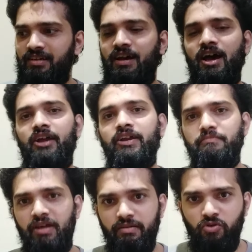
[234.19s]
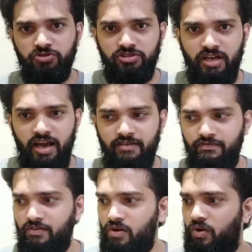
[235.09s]
hiring many more
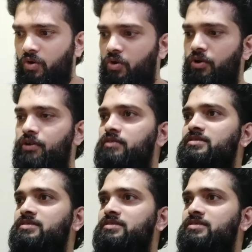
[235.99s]
staff or